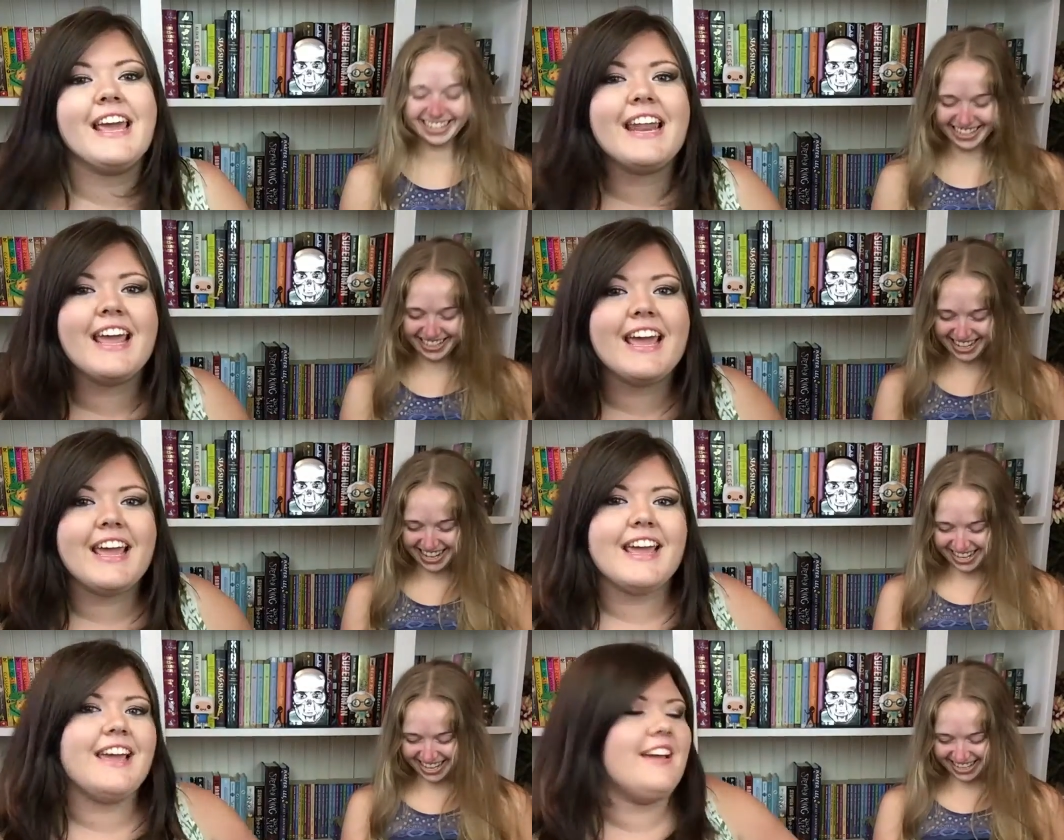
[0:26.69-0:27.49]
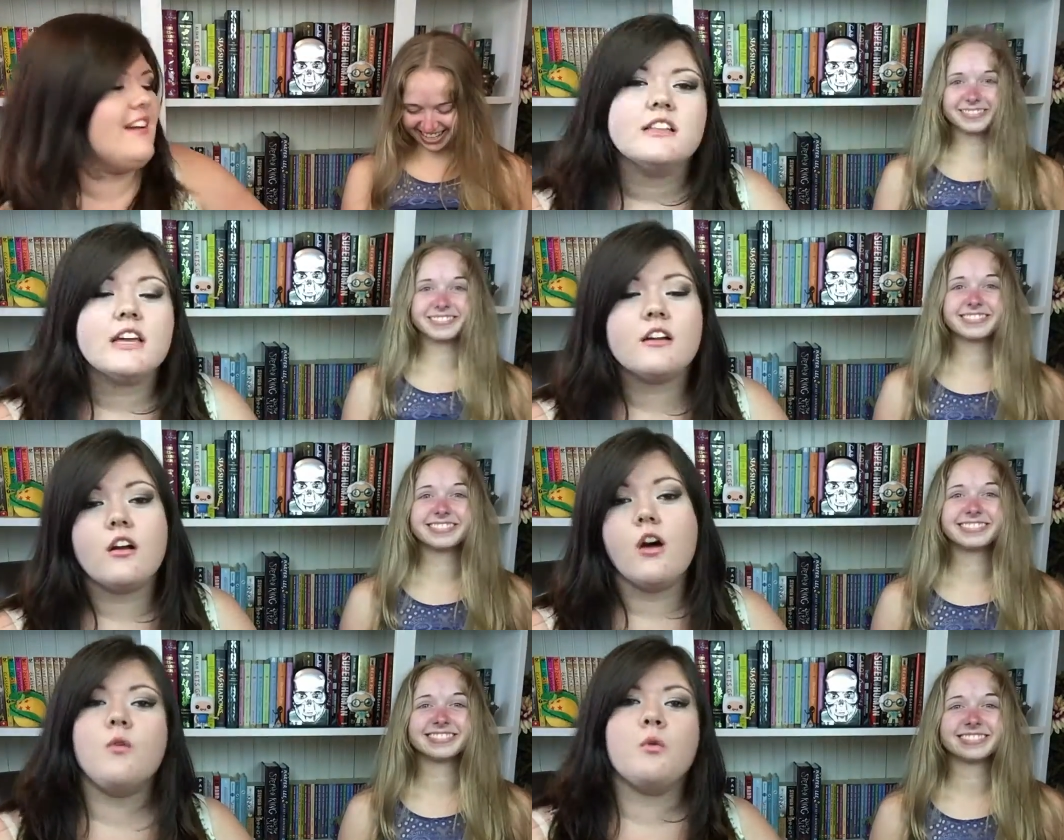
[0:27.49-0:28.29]
Speaker 1: Kitty!
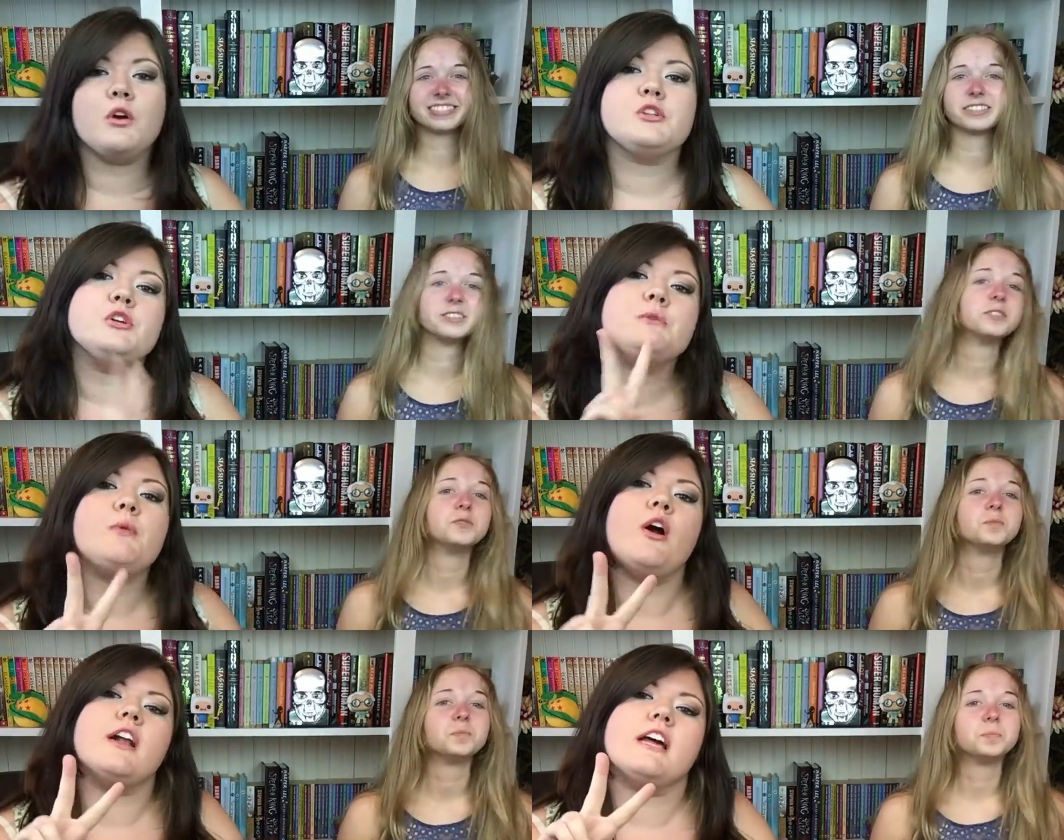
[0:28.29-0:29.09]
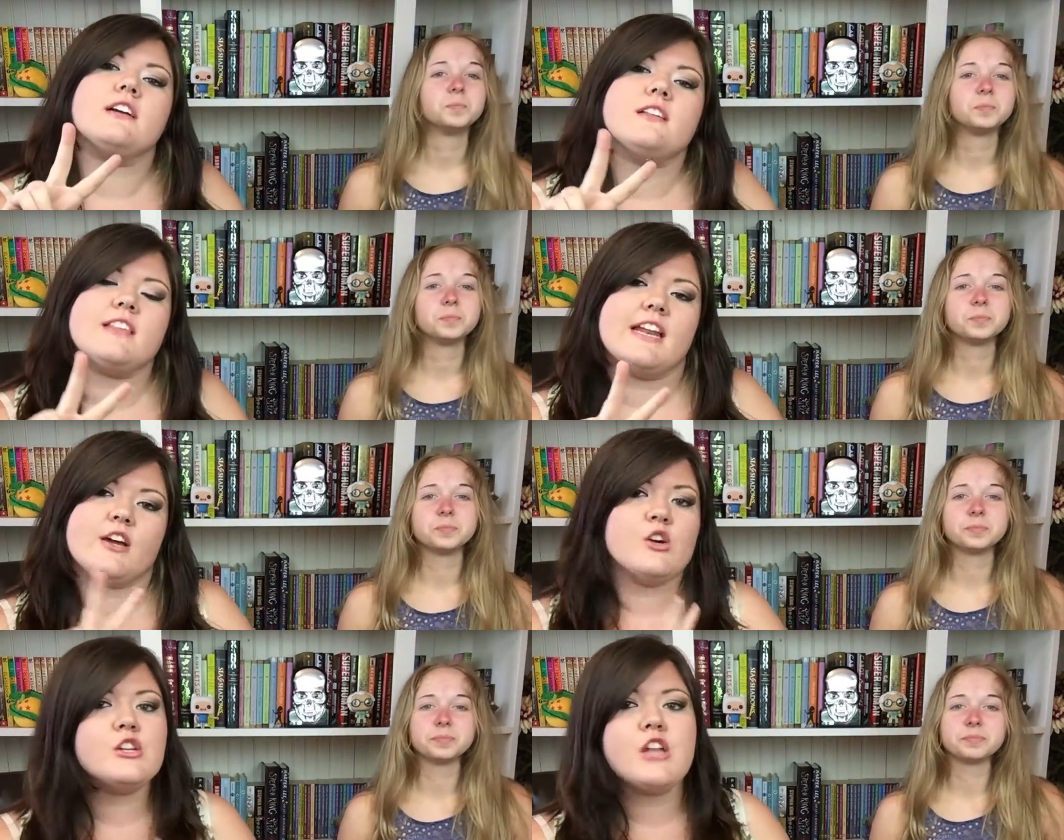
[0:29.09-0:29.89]
There were two products that I
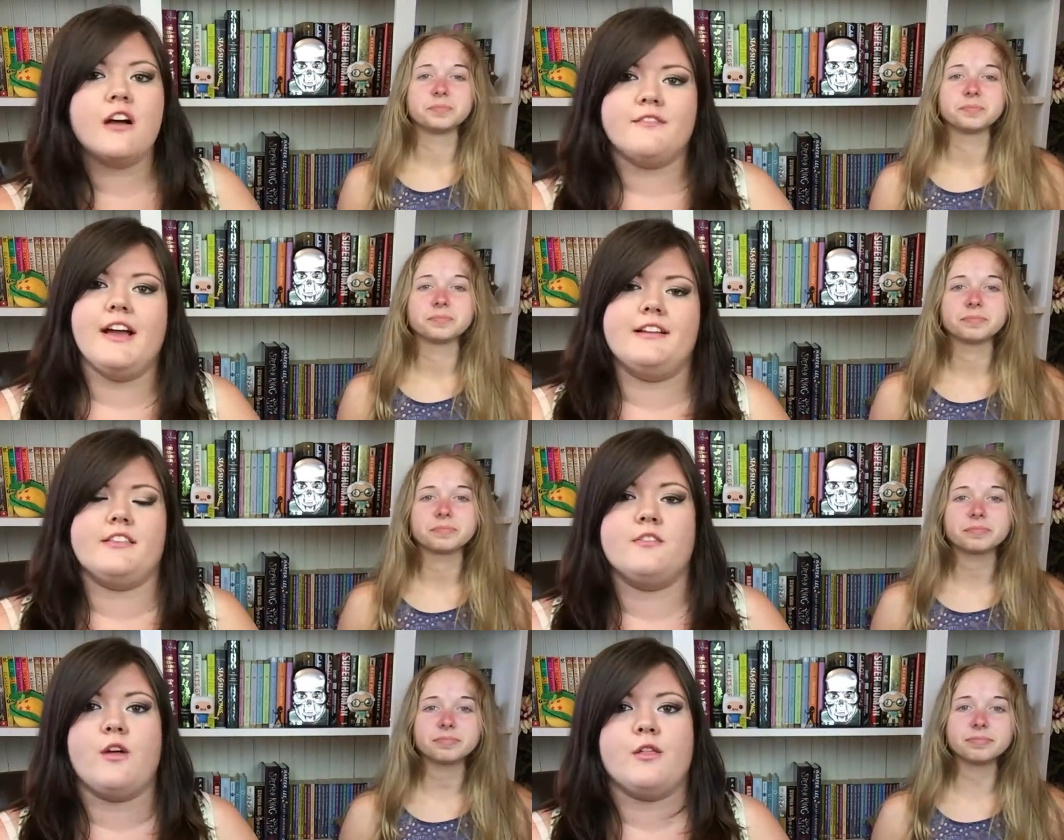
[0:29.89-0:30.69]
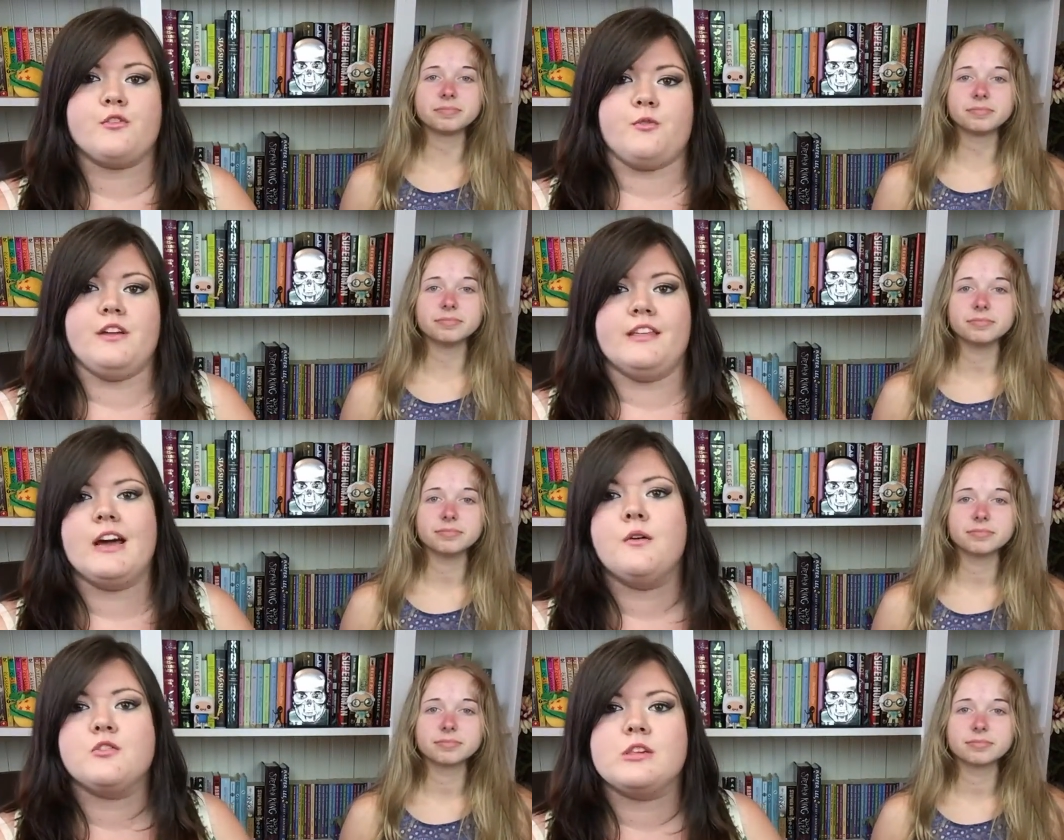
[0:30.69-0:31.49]
could not find at the Dollar Tree that
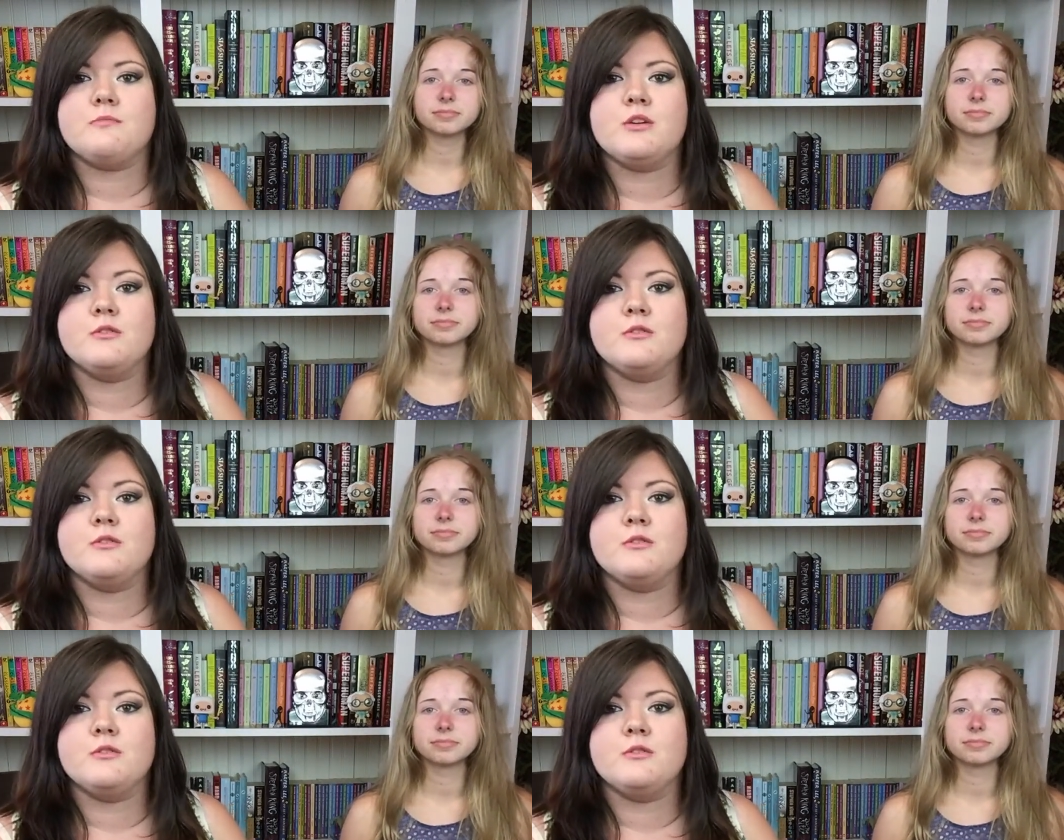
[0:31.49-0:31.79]
I will just be